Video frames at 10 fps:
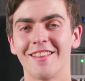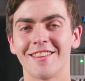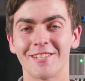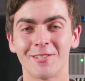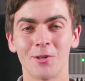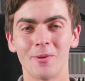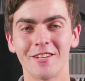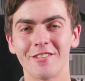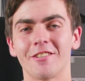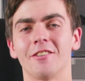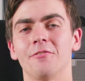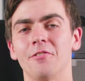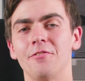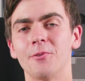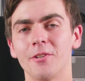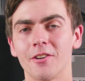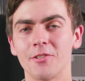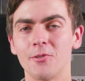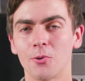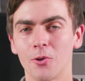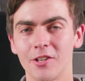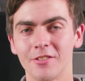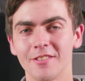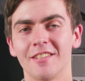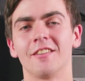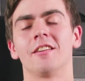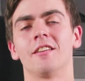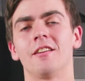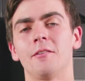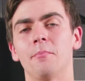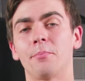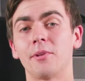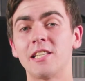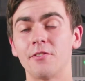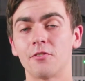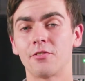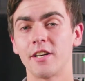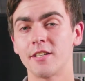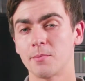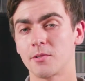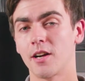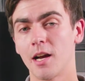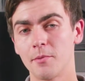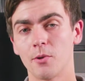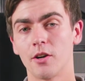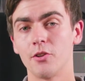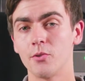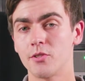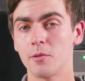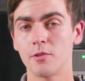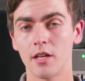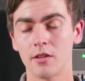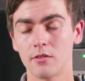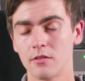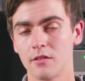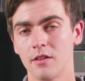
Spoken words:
Thanks so much for viewing our tutorial. And please feel free to subscribe to our YouTube channel.